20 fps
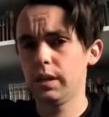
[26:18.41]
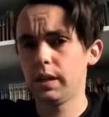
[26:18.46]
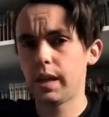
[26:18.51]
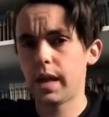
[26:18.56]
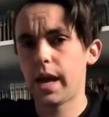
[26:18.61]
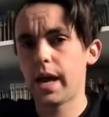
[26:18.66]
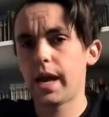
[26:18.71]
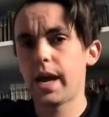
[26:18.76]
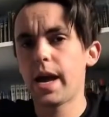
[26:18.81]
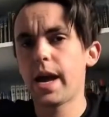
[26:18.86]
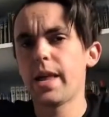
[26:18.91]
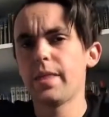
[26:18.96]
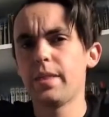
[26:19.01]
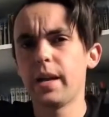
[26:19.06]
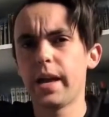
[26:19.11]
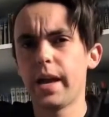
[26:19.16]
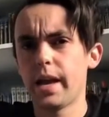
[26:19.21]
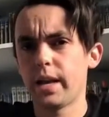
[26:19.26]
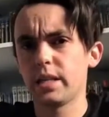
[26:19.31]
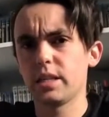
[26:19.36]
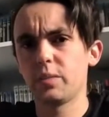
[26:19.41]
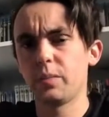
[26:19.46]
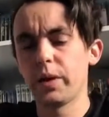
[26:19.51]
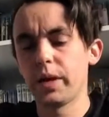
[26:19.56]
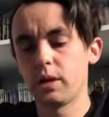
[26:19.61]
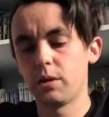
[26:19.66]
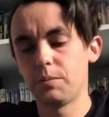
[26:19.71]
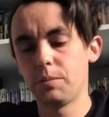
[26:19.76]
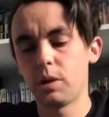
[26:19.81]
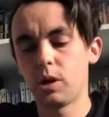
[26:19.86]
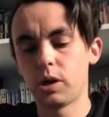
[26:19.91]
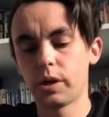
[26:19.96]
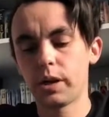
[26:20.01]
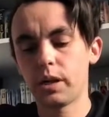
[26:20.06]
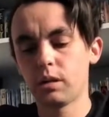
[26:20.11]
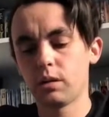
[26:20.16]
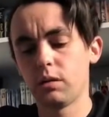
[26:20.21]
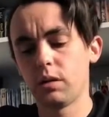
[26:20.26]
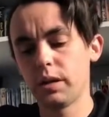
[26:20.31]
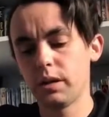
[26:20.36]
they had the X-Men
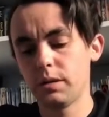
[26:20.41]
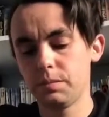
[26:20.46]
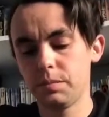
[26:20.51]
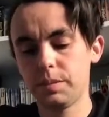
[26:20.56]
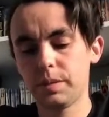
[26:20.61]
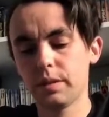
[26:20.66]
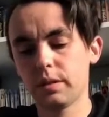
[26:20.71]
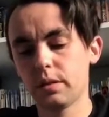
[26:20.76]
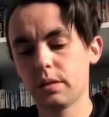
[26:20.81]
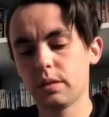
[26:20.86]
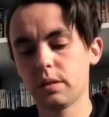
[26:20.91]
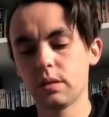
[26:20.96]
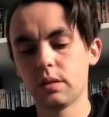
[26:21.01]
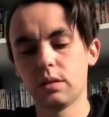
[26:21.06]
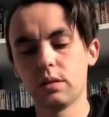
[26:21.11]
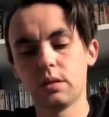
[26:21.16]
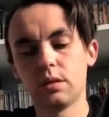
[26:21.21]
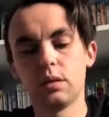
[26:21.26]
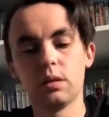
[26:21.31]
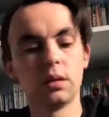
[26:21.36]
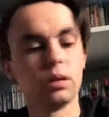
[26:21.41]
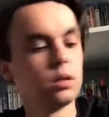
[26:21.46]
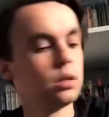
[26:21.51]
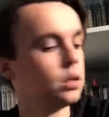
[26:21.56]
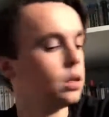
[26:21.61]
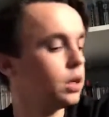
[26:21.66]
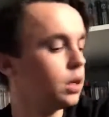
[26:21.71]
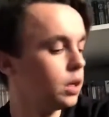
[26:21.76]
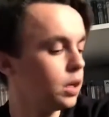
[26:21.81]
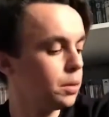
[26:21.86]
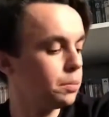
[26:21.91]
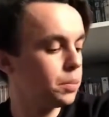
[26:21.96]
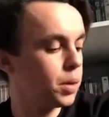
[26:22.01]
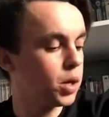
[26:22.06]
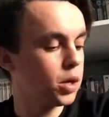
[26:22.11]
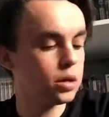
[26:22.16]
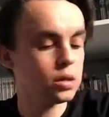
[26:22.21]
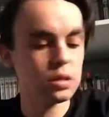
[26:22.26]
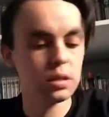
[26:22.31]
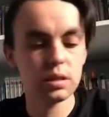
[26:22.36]
Apocalypse
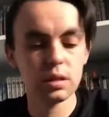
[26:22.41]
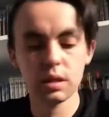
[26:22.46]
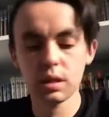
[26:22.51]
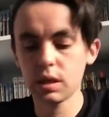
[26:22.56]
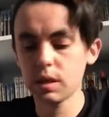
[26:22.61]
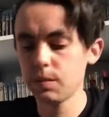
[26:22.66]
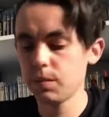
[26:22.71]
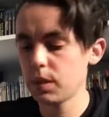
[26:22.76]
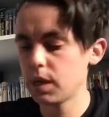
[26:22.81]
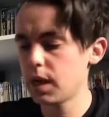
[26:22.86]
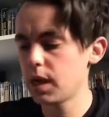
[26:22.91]
poster,